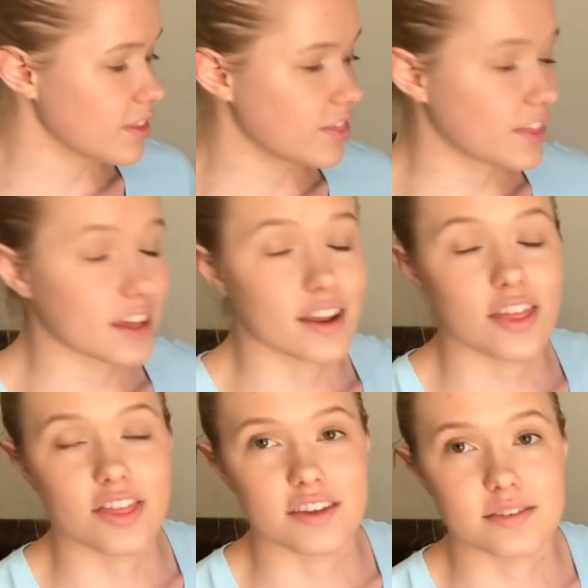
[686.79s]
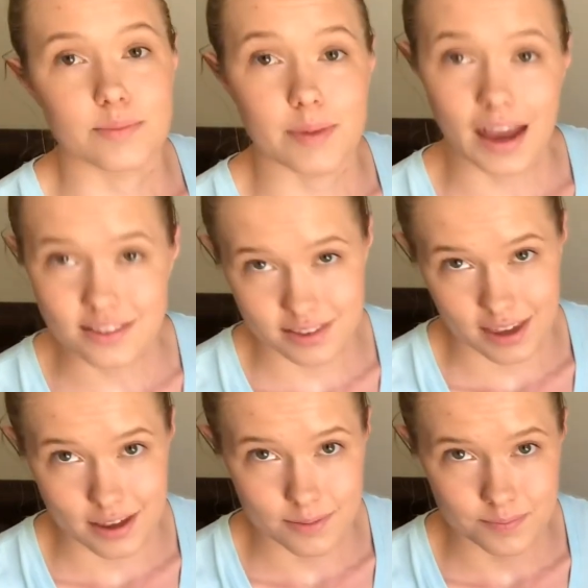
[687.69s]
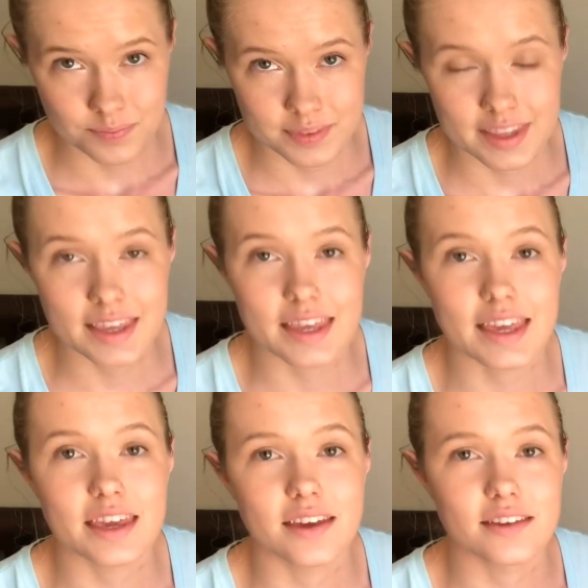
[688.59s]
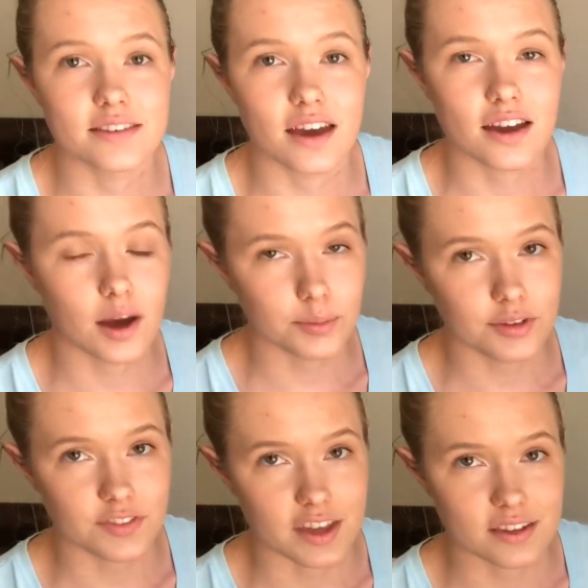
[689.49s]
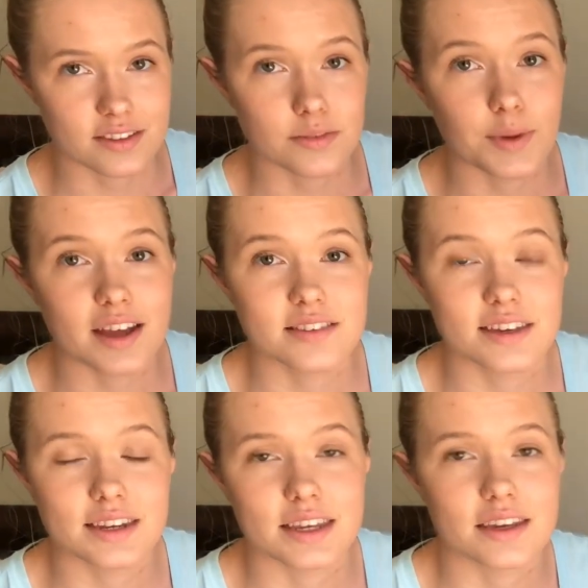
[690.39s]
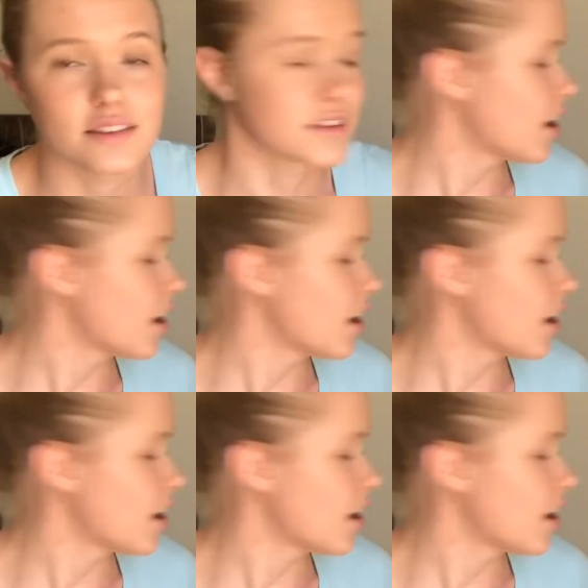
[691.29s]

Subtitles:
Then this basket is a couple of things. This basket is